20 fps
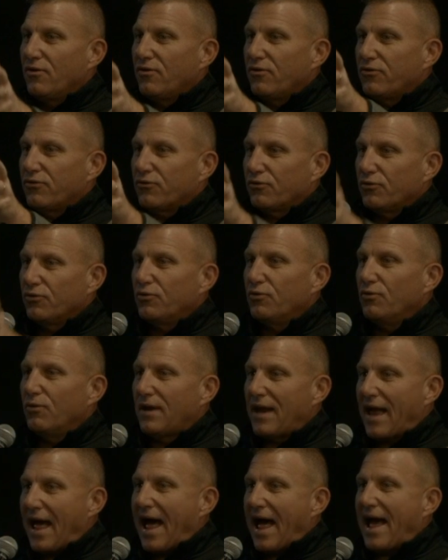through
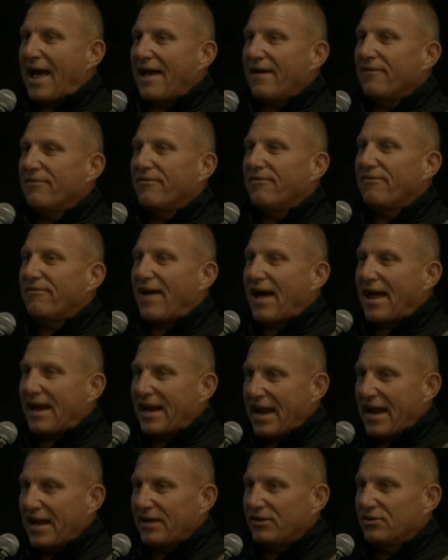life
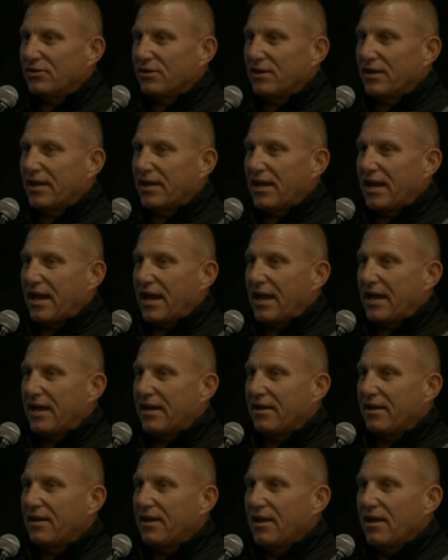financially.
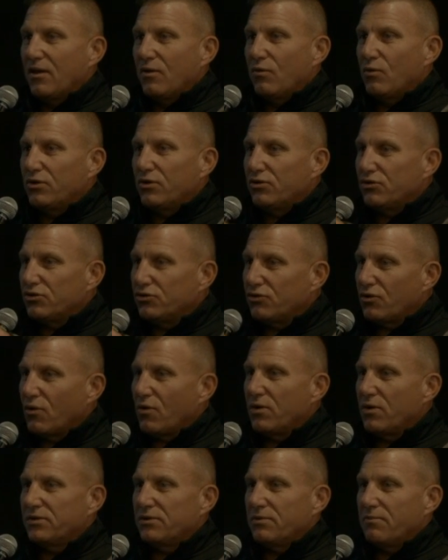And what
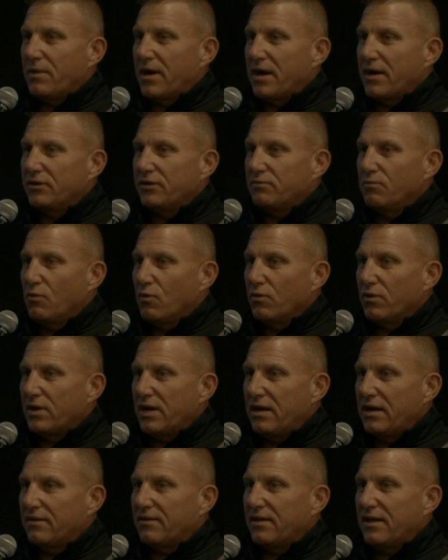destroys a marriage more than
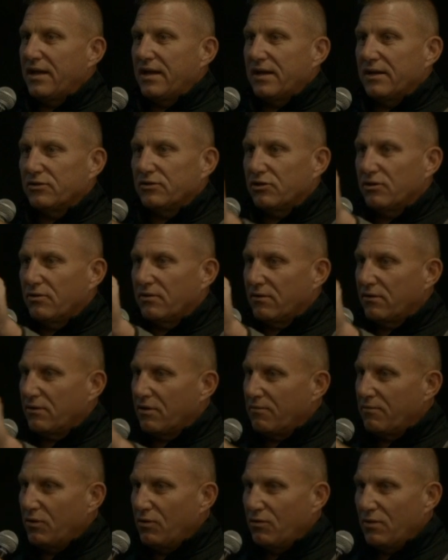anything is
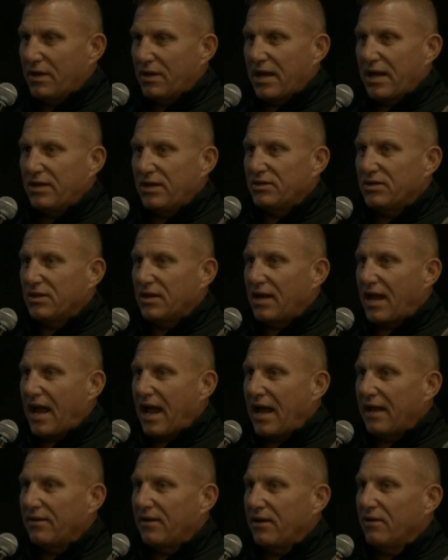communication, a
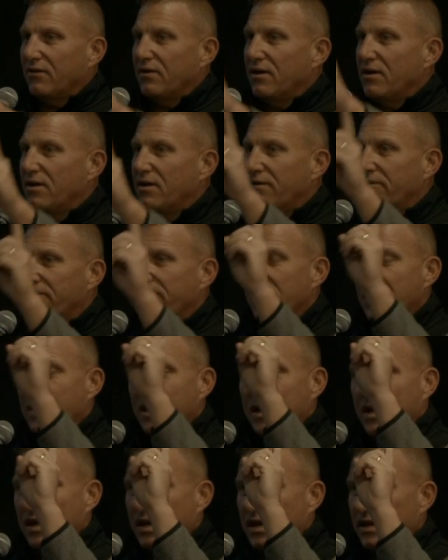lack thereof.
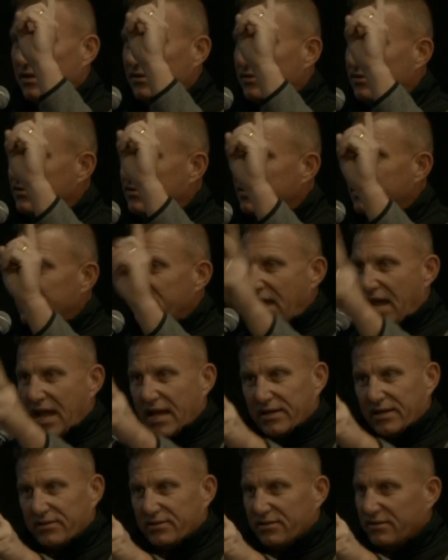It's
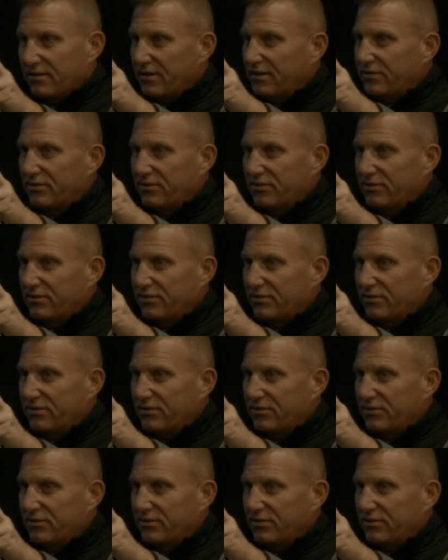sex. Let's